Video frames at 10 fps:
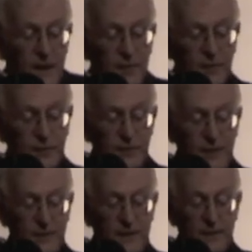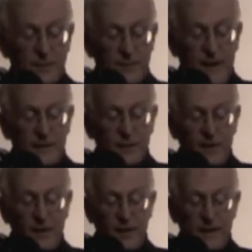Understood as an
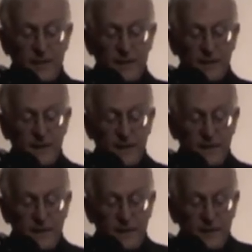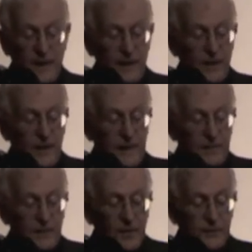explanatory argument, the design
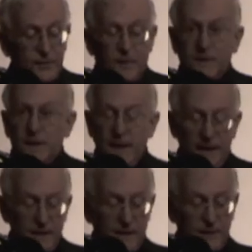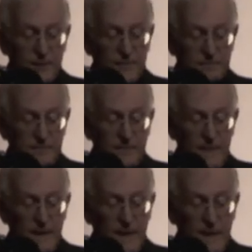argument goes something like this.
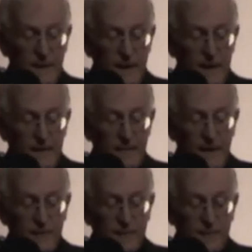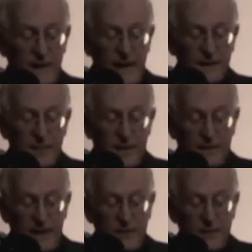It is a fact
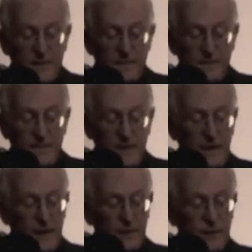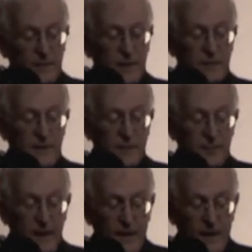about nature, think here especially of
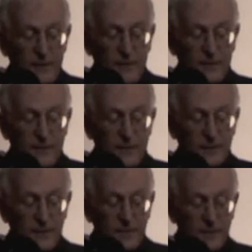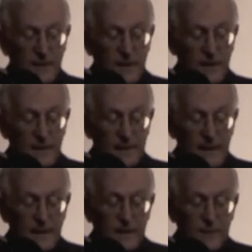biological systems,
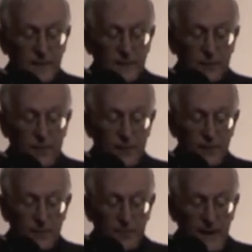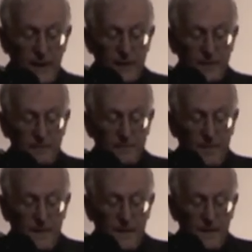that it exhibits order and pattern.
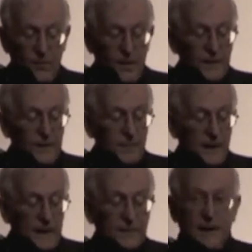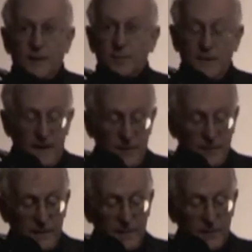What is the best
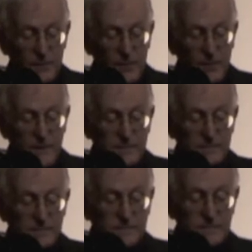explanation of this order?